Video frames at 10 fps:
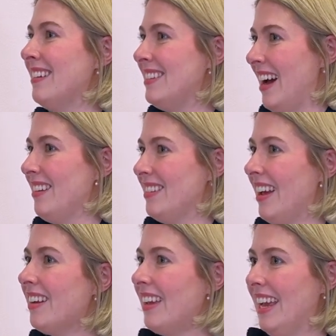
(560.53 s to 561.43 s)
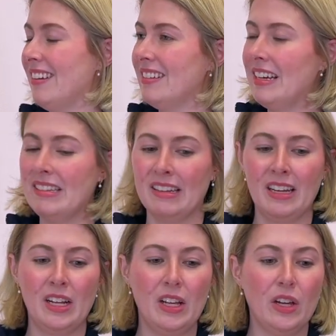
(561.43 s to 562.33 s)
dataset candidate,
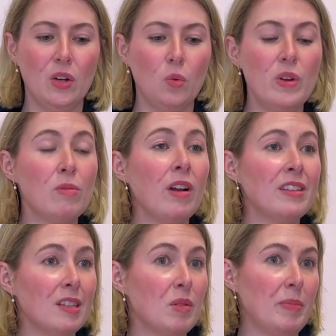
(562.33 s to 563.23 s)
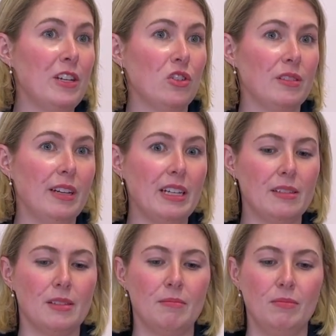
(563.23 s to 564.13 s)
we run some ablation
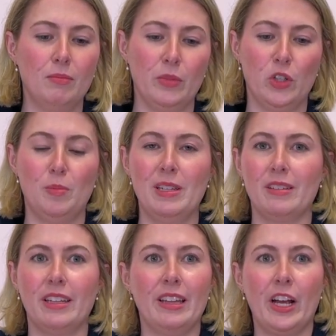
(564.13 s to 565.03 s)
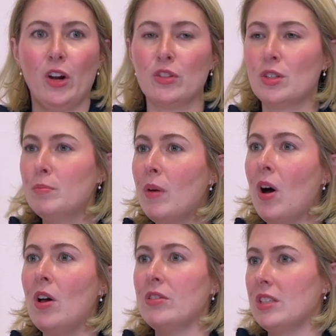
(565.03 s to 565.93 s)
studies, which is basically like our
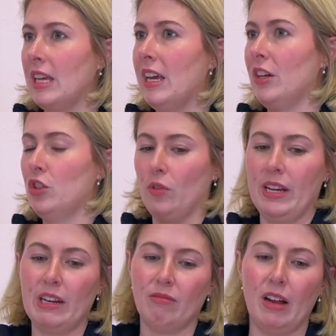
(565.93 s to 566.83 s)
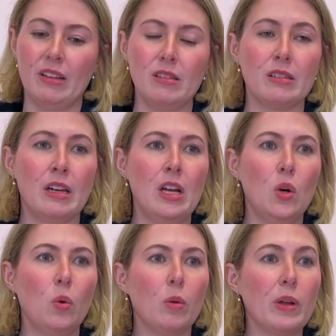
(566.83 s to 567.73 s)
small scale training runs
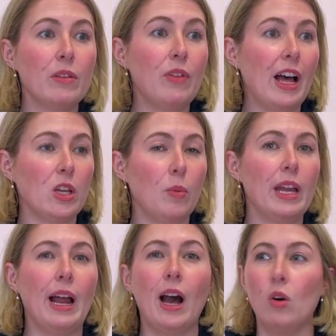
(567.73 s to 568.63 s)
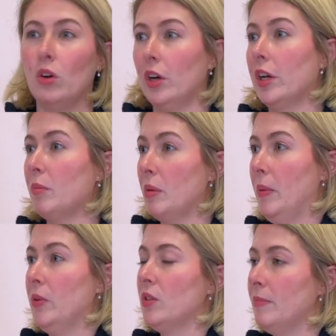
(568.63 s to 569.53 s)
where we evaluate how good a
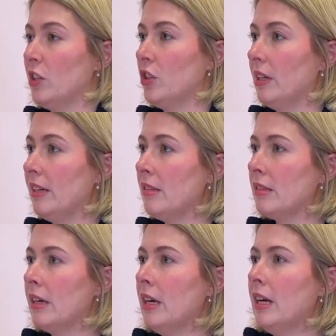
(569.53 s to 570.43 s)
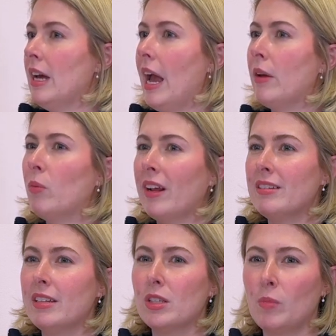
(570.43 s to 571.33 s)
proposed mixture is. And when I
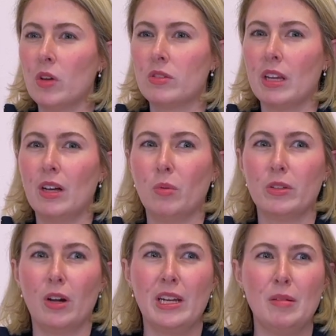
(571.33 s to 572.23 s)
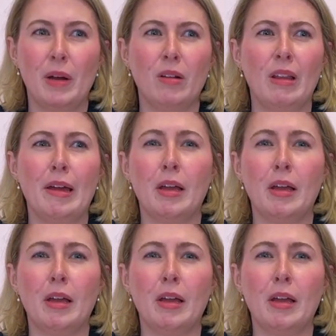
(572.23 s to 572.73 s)
say small scale, we're talking about like